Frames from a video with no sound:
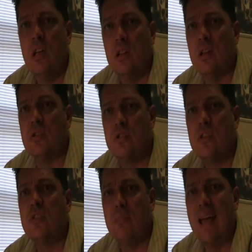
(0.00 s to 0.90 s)
that is
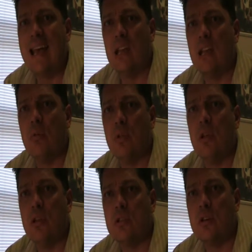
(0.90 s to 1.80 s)
systematic
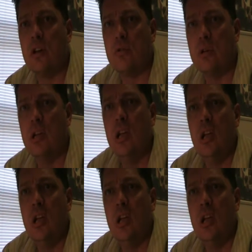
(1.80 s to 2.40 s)
within this country,